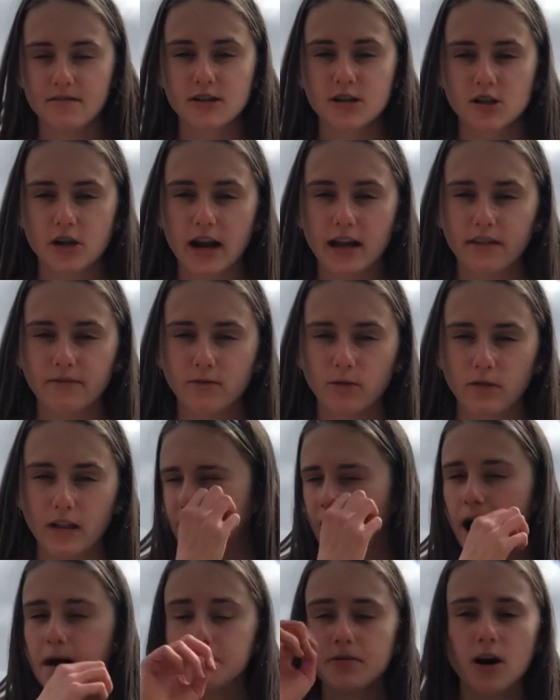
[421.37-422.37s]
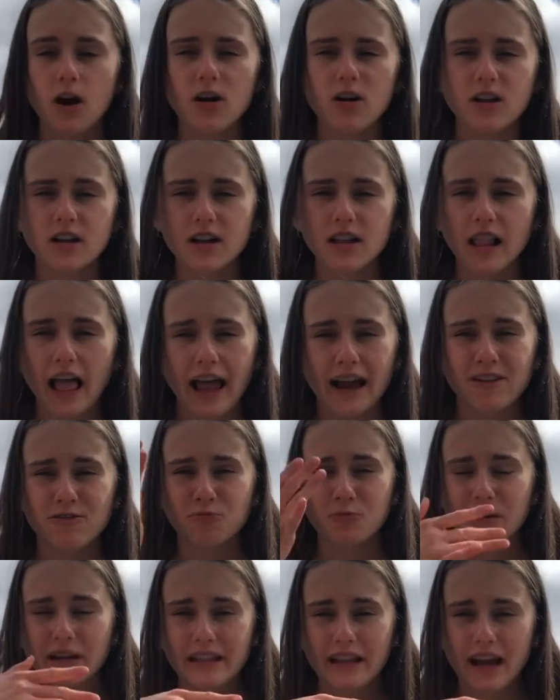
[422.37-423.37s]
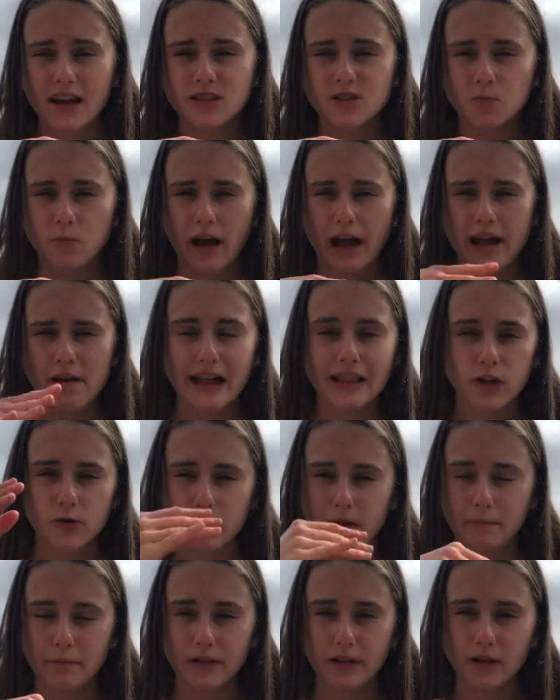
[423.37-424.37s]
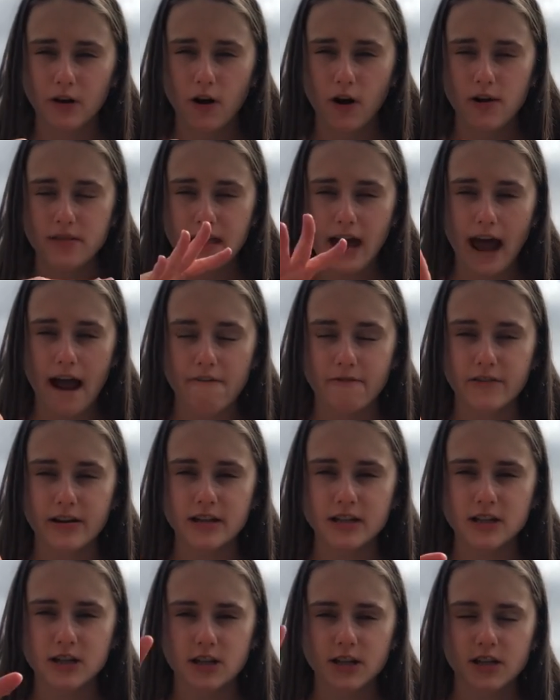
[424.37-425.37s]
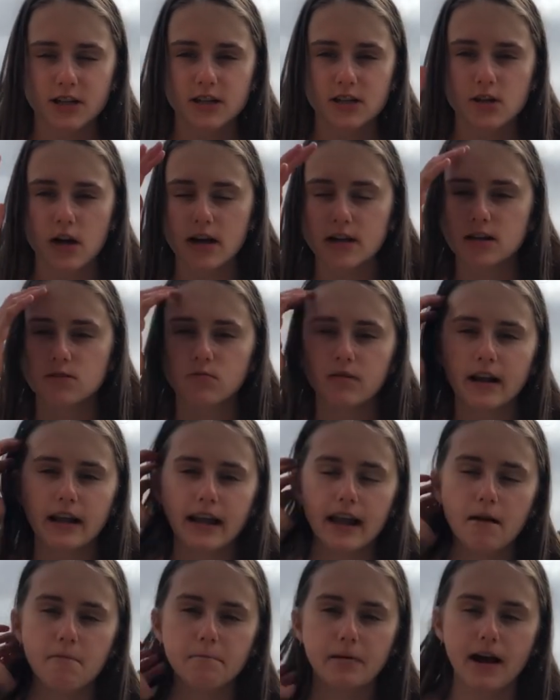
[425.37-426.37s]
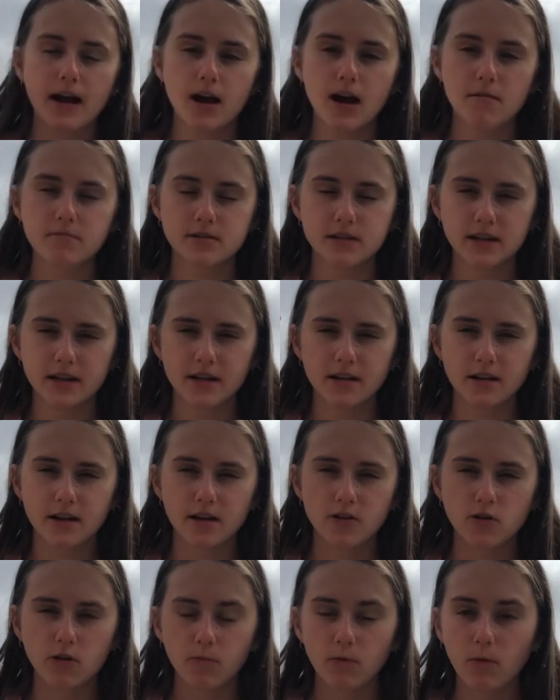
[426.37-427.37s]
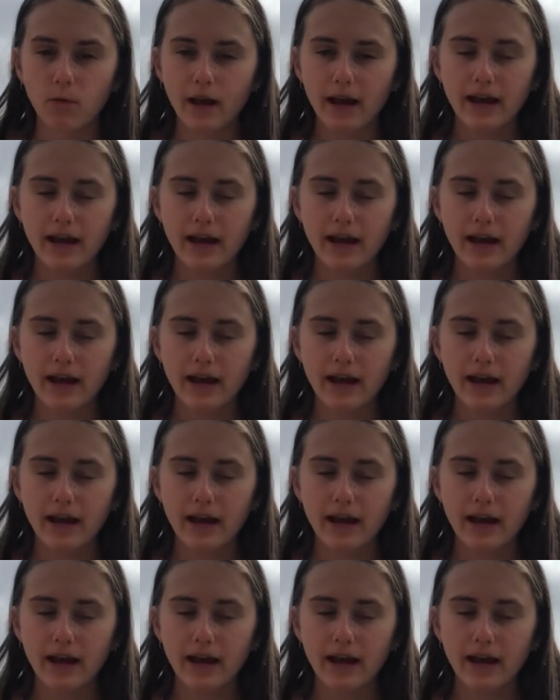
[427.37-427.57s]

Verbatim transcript: have strength for. Like, I'm not like really underweight, a little bit below the average. So I just want to get back up to a normal